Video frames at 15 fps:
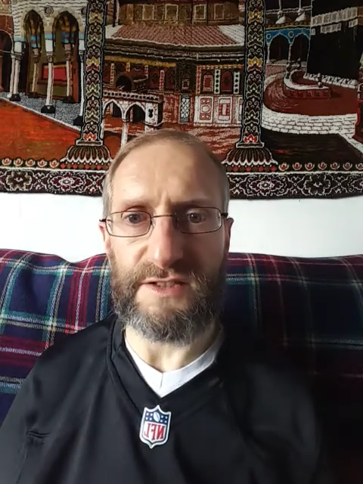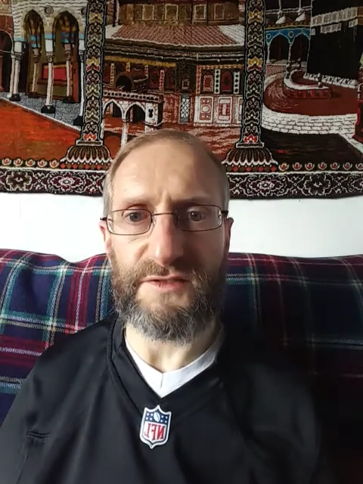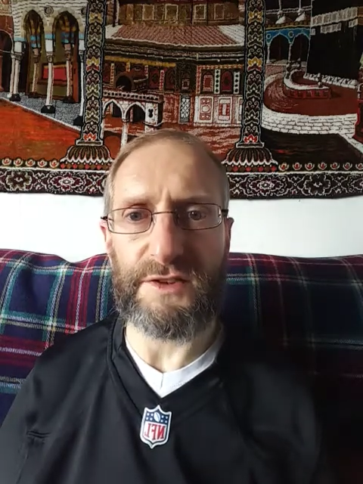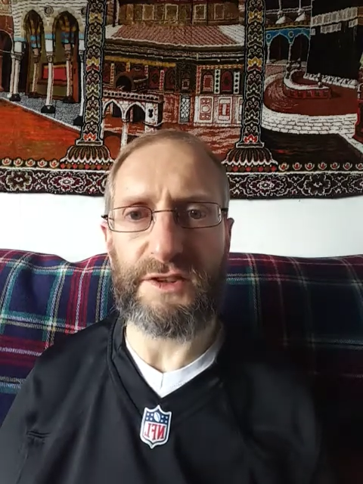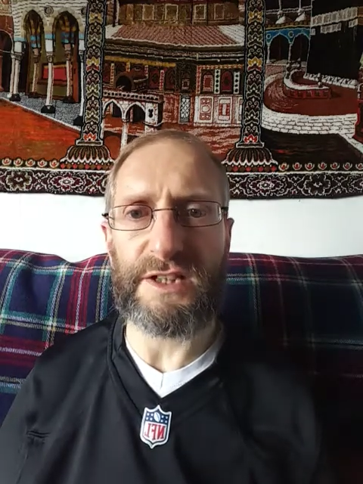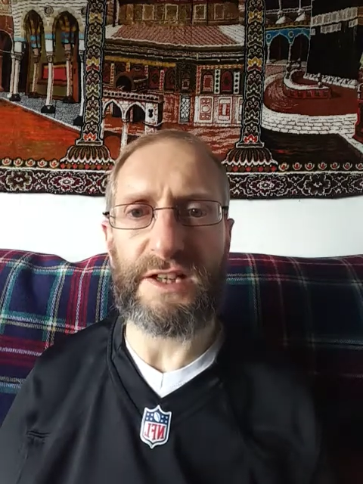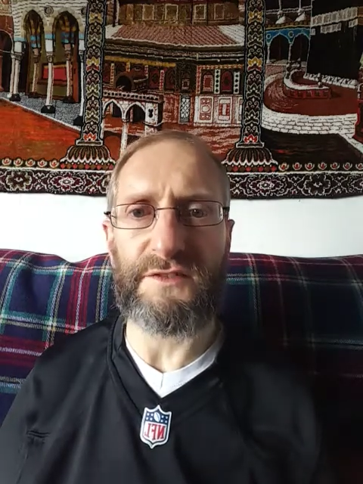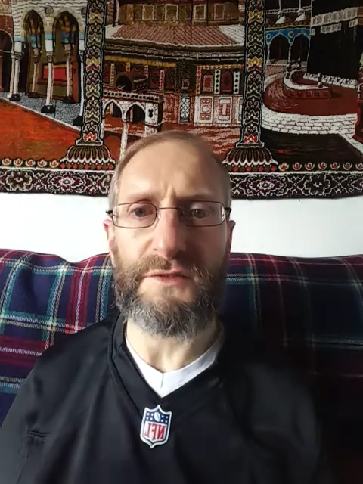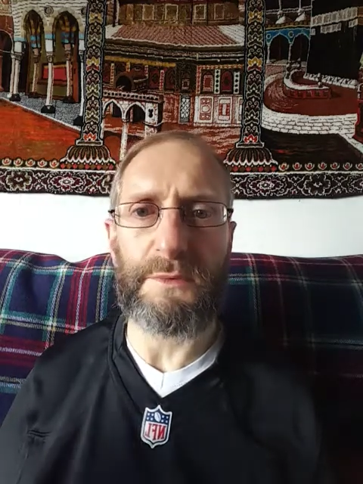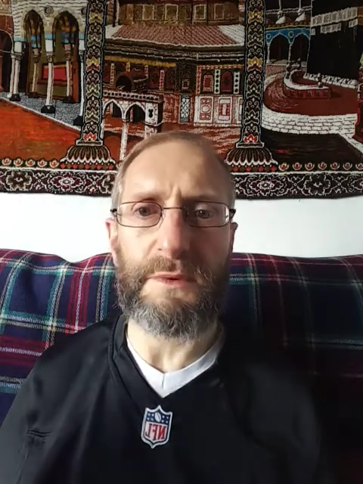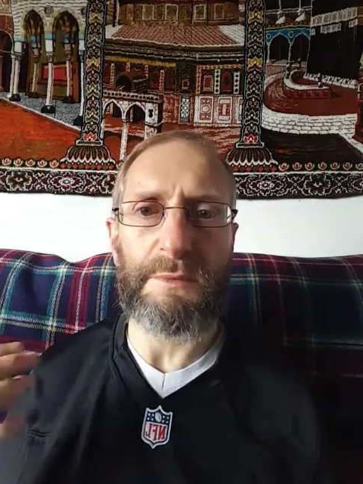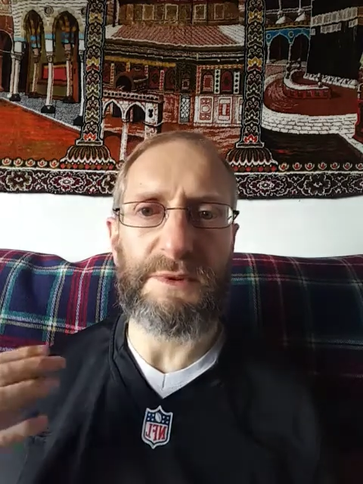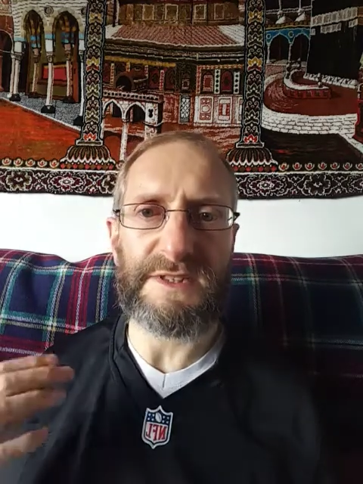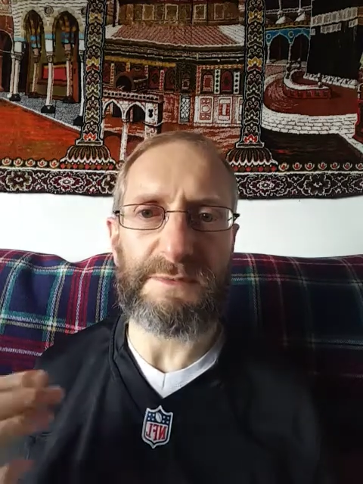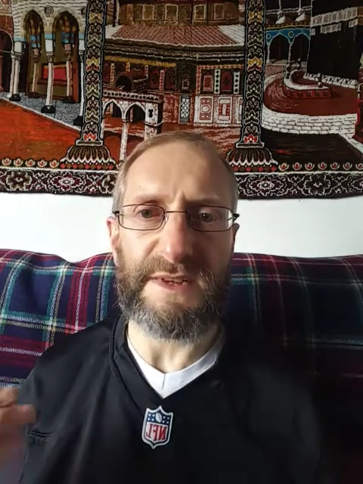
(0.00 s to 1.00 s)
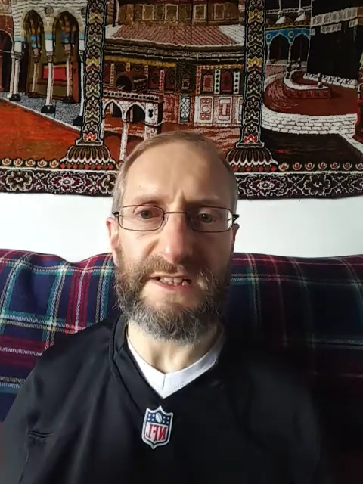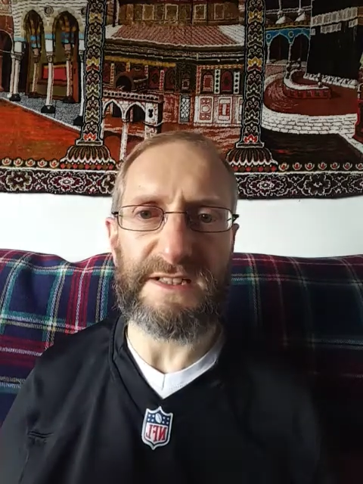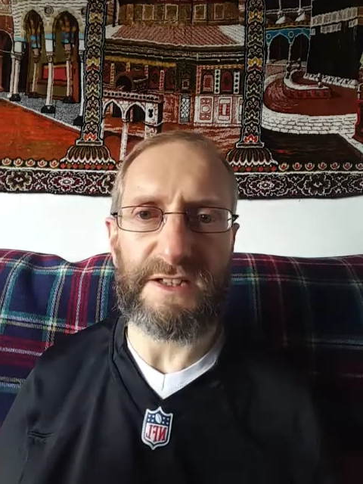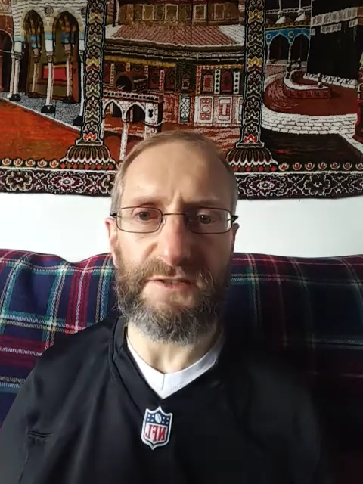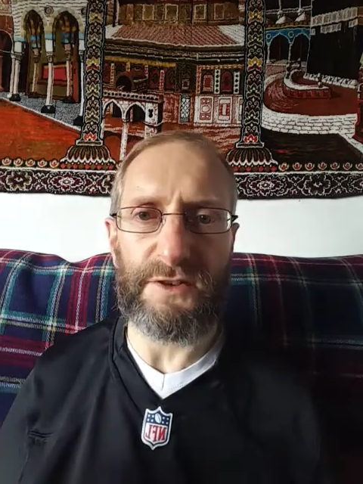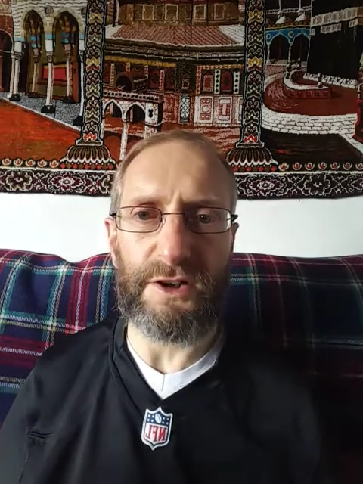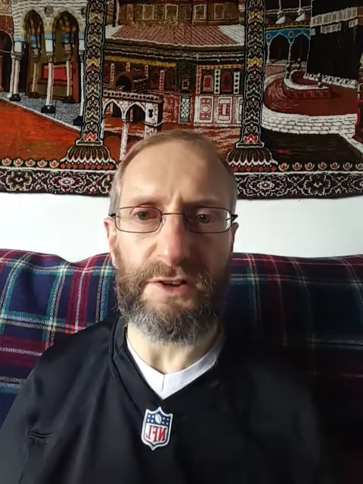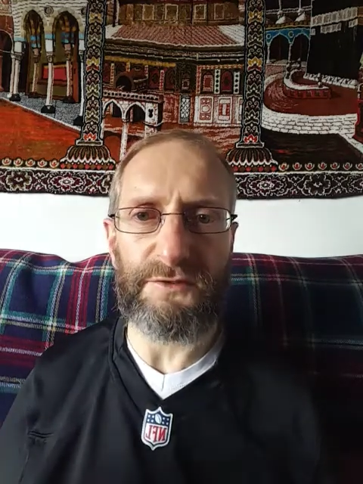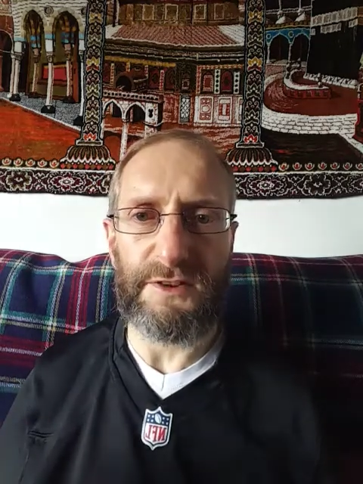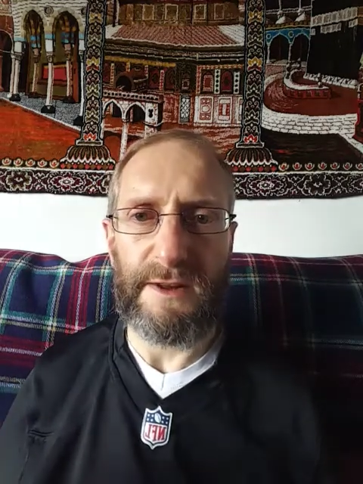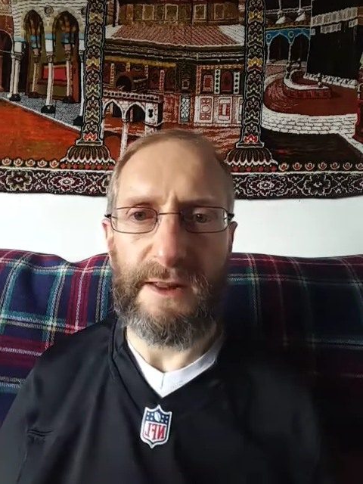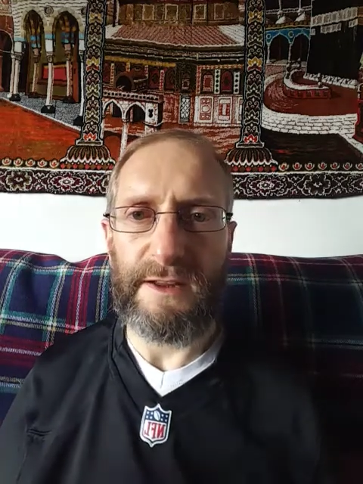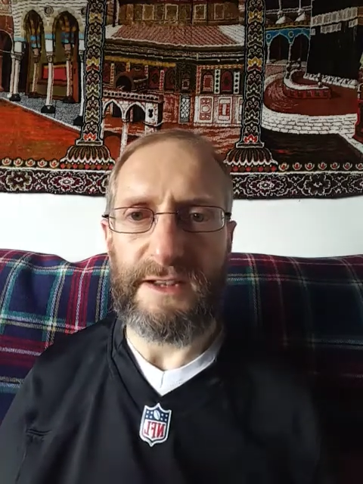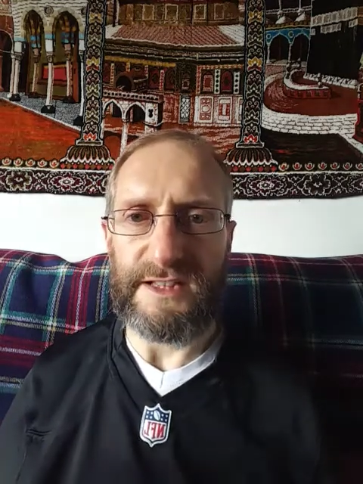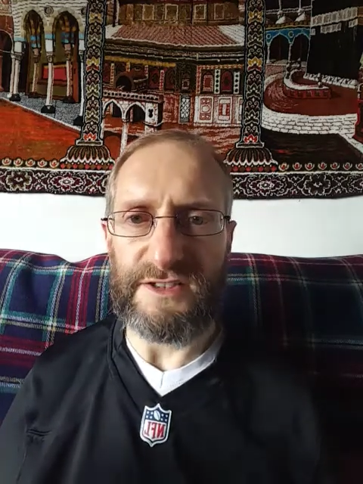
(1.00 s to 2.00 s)
If you look at it from the perspective of
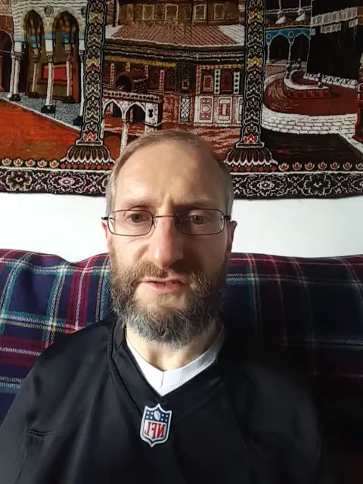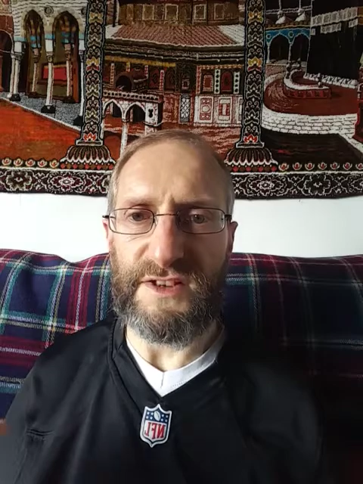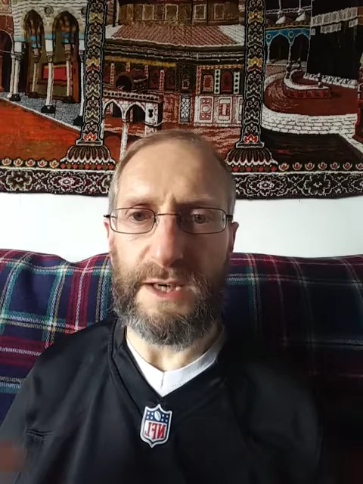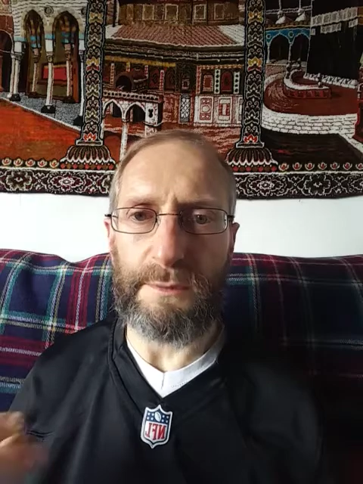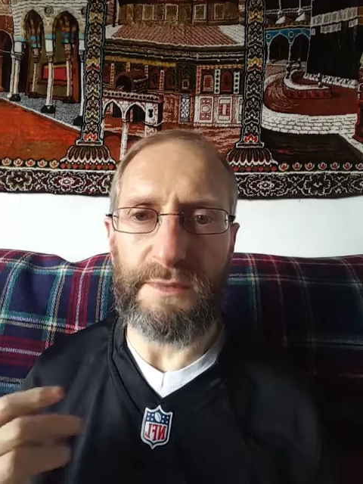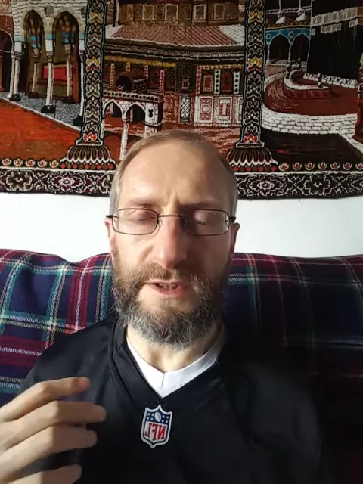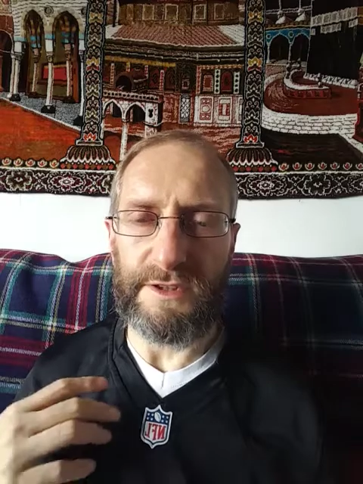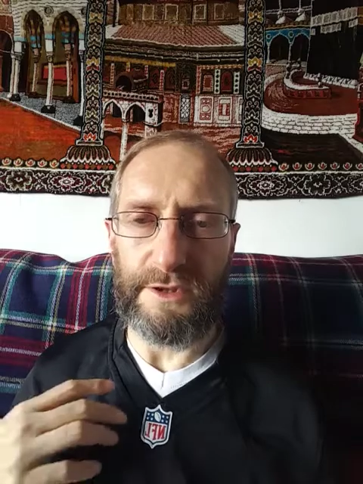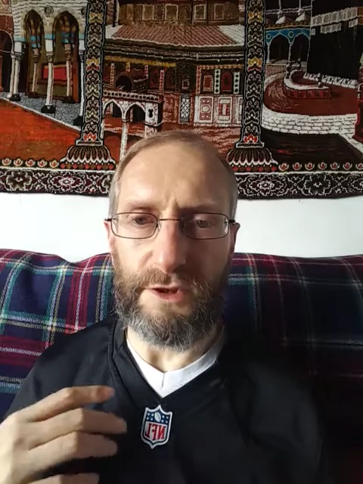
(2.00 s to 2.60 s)
his family